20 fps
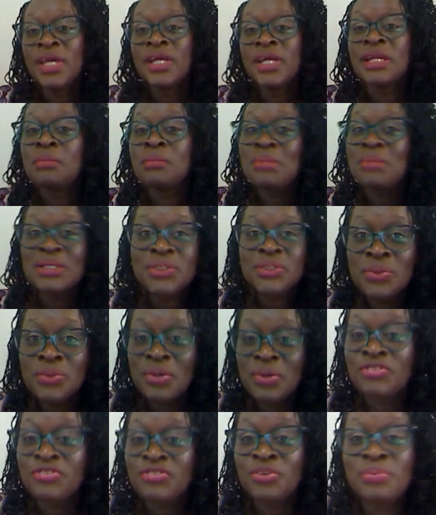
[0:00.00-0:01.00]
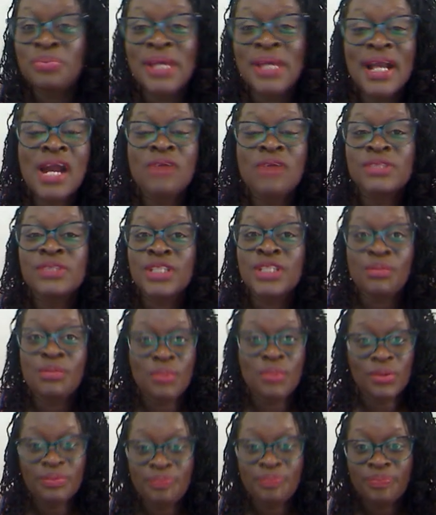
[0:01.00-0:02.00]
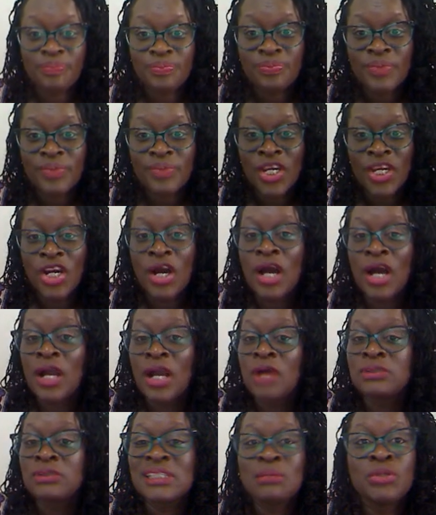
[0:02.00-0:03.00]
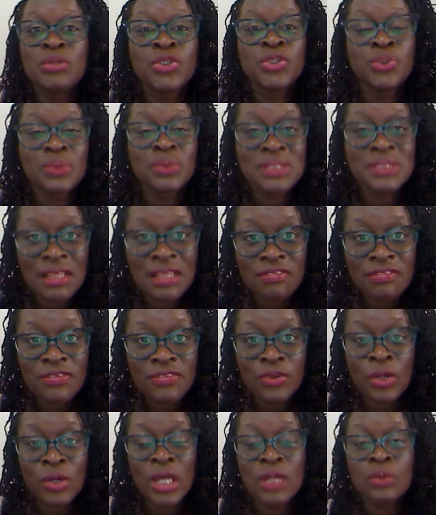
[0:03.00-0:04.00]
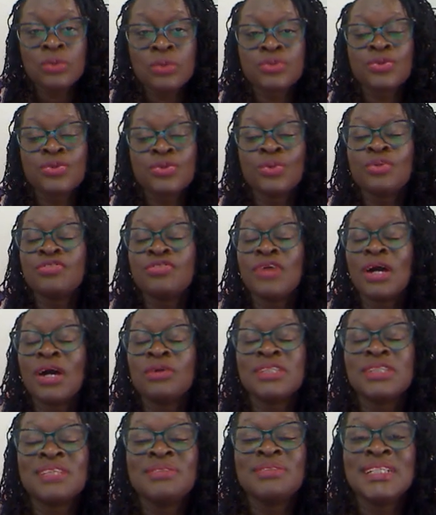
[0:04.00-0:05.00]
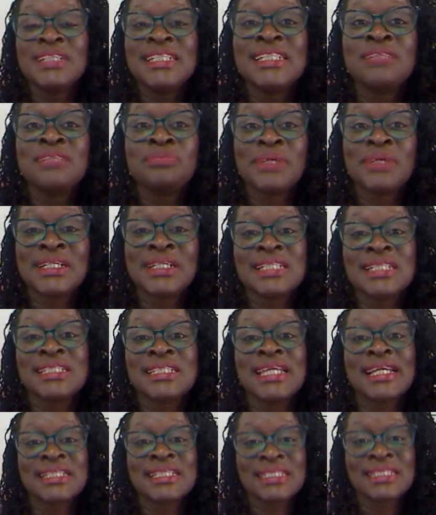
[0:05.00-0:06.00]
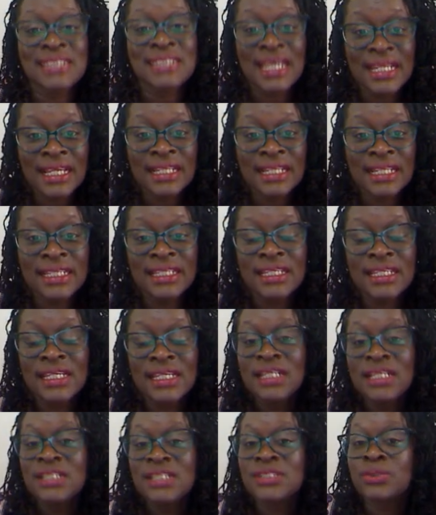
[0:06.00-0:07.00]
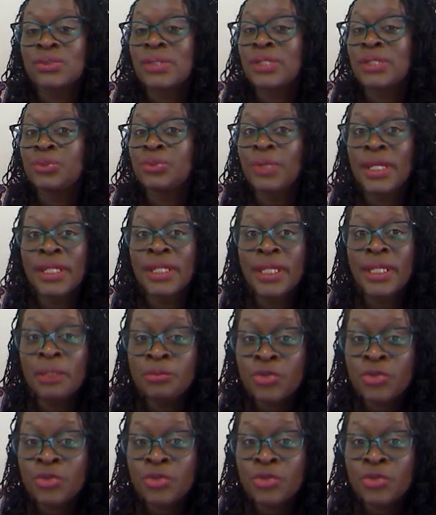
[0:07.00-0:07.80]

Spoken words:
Number 2, you have to be accountable. Accountable to yourself. You can also look for accountability partners externally so that you can keep